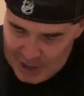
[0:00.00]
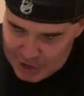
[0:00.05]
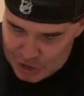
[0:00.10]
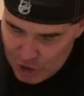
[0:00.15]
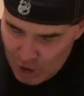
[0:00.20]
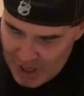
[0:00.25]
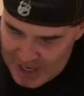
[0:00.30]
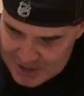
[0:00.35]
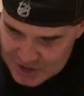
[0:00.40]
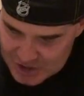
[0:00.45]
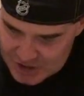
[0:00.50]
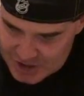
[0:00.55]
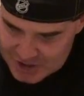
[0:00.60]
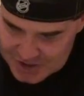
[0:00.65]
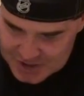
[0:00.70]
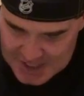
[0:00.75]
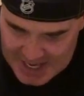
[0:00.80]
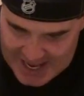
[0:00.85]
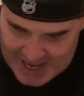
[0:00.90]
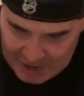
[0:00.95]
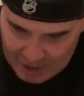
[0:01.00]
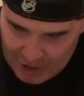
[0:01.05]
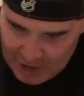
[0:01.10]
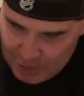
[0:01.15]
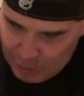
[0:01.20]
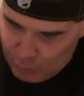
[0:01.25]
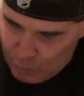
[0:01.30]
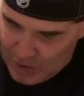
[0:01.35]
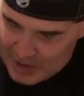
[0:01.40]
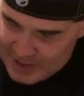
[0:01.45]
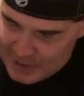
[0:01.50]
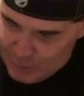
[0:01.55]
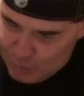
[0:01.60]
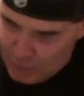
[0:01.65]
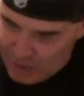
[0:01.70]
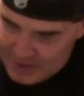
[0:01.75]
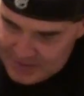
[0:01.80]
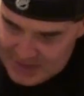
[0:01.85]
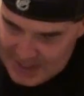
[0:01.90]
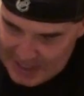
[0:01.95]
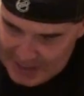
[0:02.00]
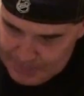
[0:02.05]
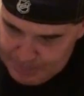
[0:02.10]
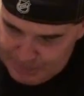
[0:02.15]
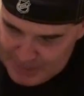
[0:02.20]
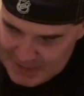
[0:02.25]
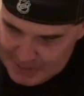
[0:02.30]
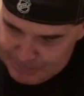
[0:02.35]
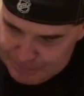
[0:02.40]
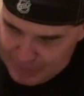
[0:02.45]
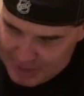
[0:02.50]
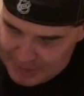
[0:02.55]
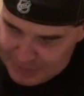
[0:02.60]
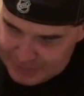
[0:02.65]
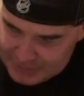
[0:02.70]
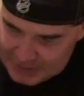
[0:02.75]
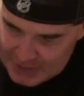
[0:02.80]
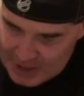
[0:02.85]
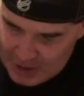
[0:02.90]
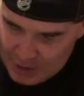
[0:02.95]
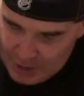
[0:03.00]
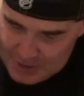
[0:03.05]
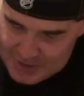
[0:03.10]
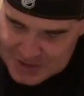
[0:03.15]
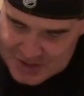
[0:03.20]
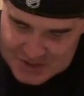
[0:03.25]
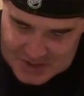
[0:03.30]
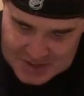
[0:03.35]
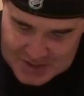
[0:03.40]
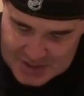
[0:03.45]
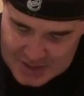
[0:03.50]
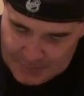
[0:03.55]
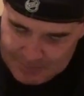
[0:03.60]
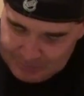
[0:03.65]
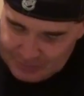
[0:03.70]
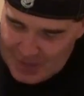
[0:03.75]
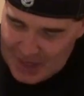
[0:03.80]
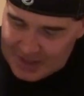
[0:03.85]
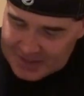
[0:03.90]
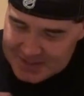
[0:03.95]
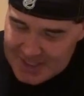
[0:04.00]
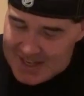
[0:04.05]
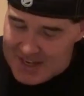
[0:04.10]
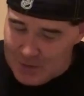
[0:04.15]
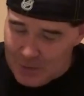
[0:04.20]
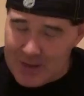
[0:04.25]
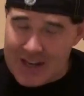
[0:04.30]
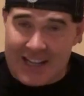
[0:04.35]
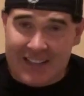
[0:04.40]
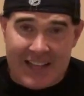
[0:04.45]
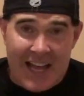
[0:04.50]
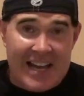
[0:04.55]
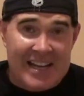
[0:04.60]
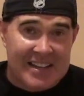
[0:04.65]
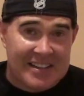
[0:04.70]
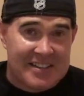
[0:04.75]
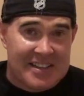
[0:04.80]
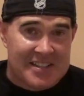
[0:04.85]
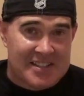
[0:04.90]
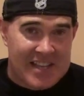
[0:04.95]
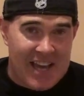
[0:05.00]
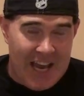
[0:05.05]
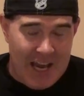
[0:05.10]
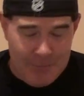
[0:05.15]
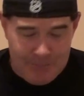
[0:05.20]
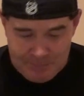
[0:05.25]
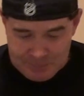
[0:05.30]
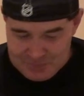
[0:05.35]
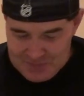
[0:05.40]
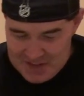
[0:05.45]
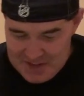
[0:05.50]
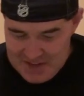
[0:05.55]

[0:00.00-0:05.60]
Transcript: Chargers, they are one and one. They beat Buffalo. This is I'll tell you what I like in this game.